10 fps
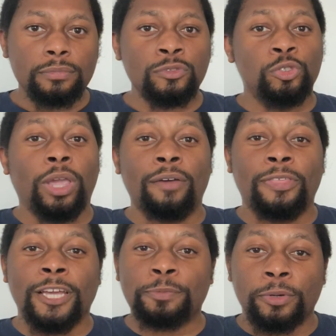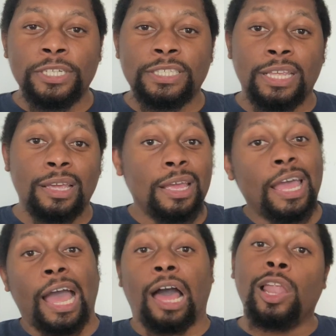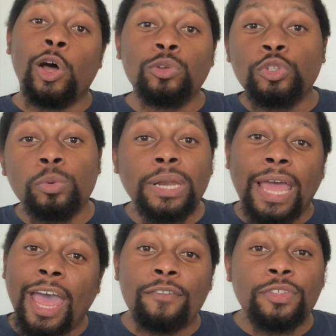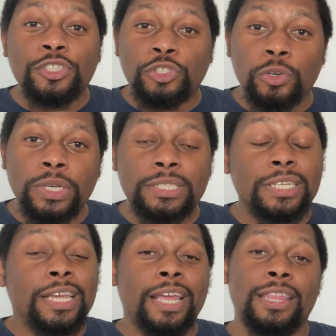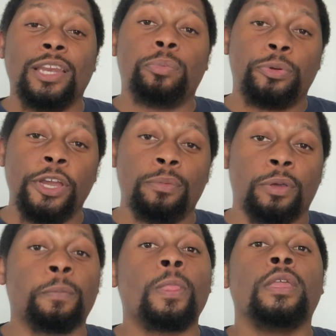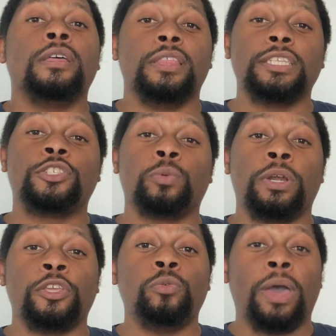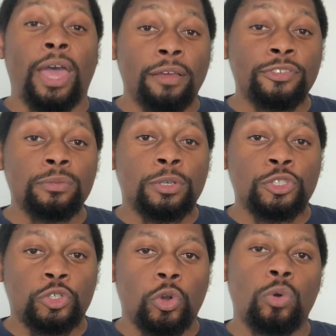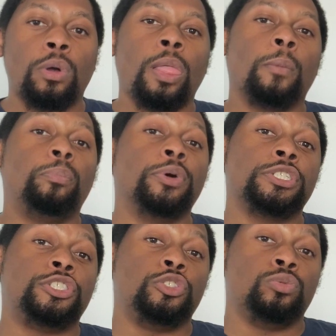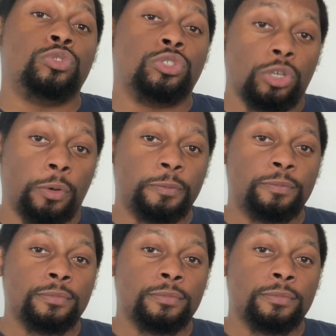You have the expiration date. How long do you want to have this choice? And then the premium. This is where you have some control, but you don't.